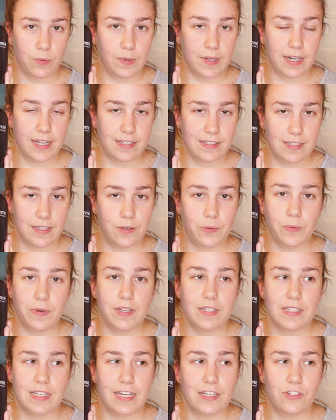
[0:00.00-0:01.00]
what I did
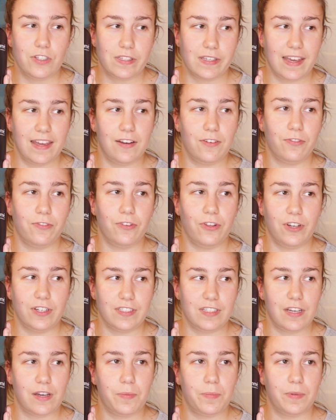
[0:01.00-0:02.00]
was I just kind of
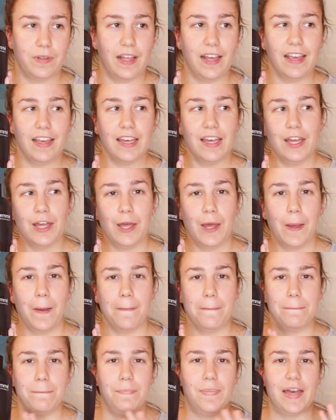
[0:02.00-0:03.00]
looked up like
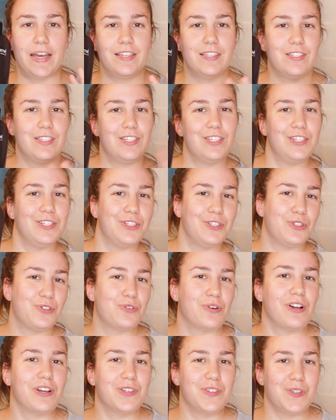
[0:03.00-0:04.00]
best
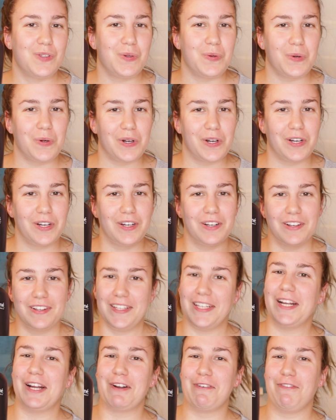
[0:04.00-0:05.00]
drugstore
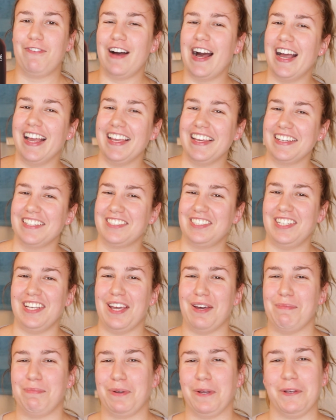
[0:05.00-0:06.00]
clarifying
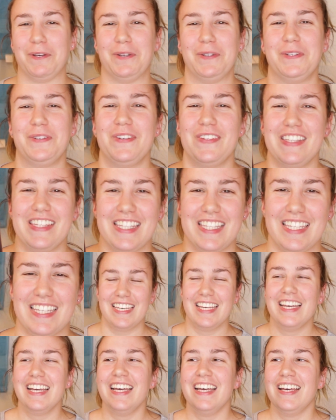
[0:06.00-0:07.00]
shampoos
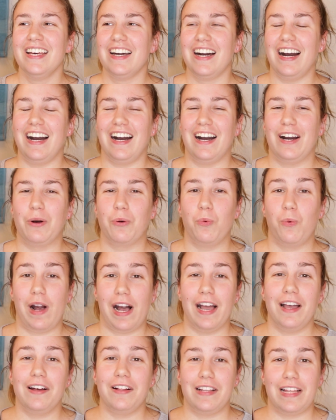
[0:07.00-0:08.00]

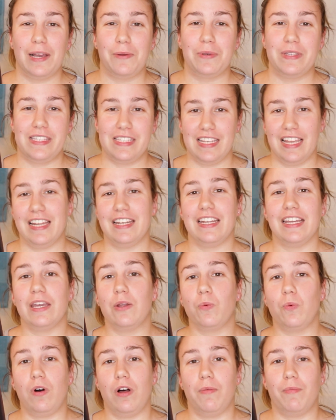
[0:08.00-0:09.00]
while I was standing
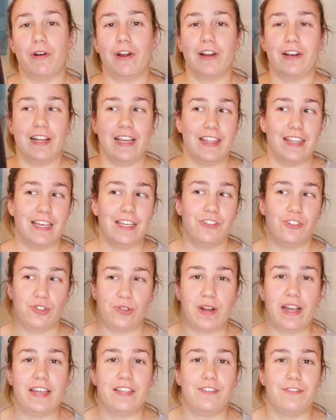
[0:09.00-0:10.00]
in Walmart, and then
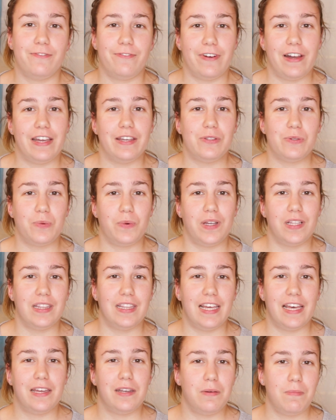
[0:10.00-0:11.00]
tried to find one
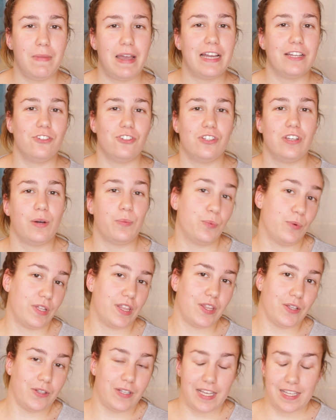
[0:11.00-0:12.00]
that matched up
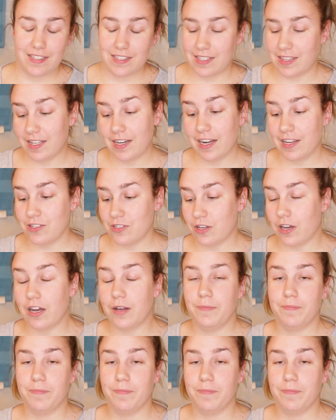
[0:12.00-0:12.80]
with the list that I saw.